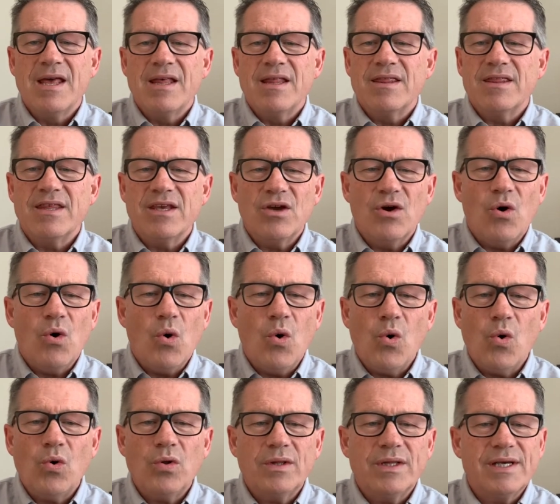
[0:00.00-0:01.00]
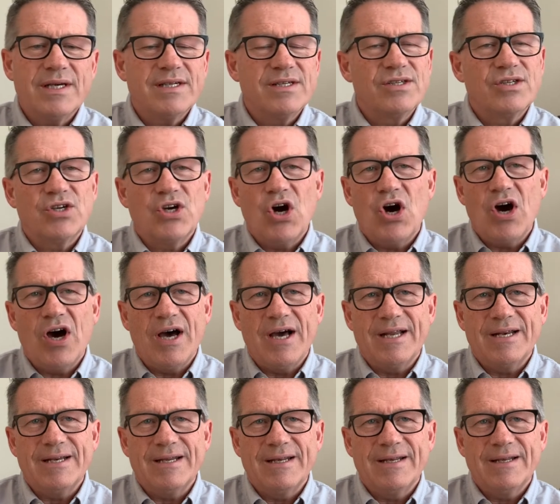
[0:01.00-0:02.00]
The old has
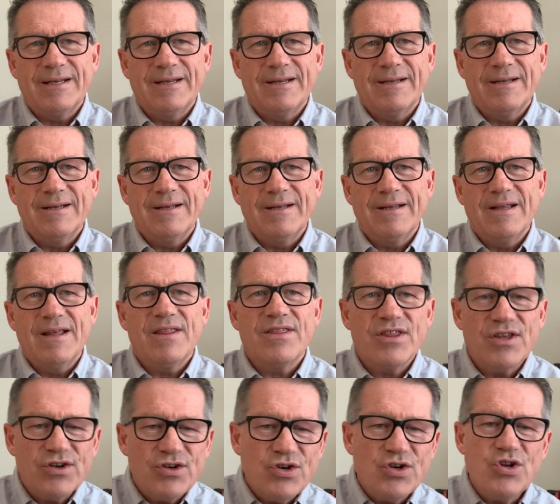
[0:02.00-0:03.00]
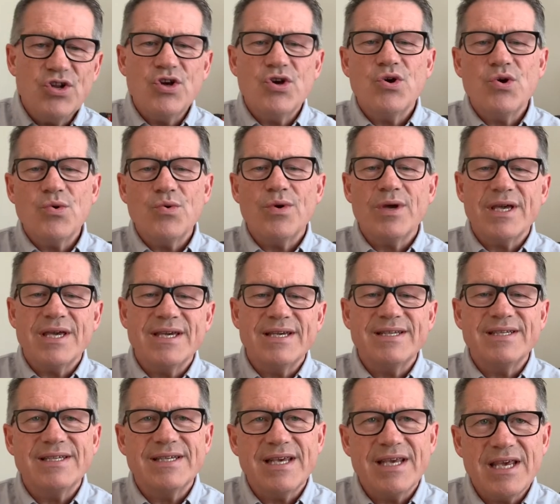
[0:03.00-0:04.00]
gone. The new
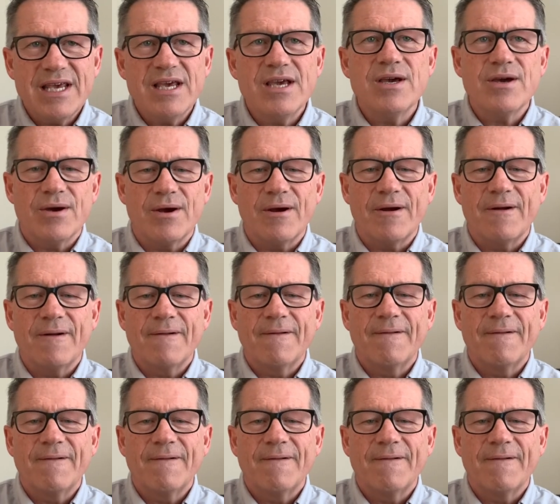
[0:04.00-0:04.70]
is here.